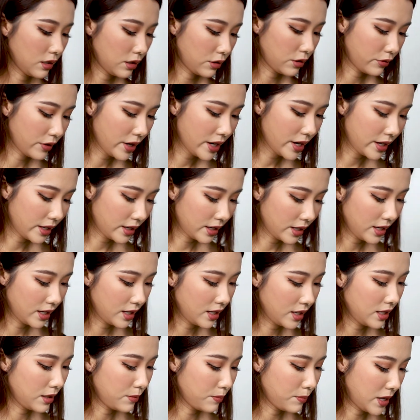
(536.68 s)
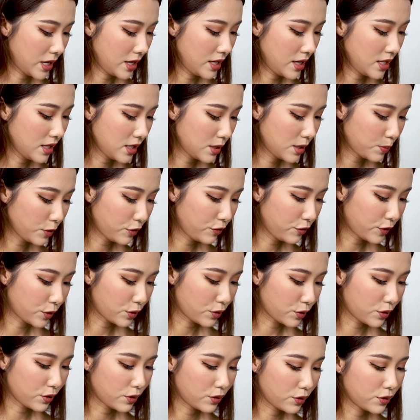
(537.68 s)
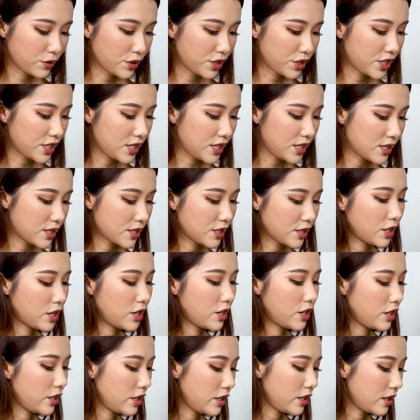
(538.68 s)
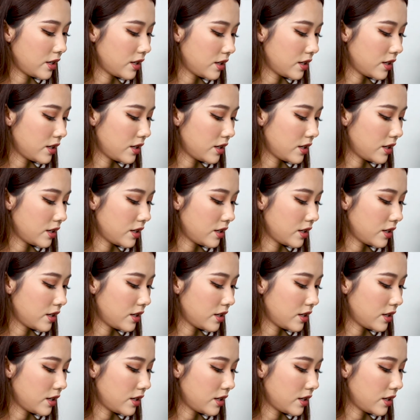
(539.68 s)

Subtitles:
Alright, and in my inspo photo, she's got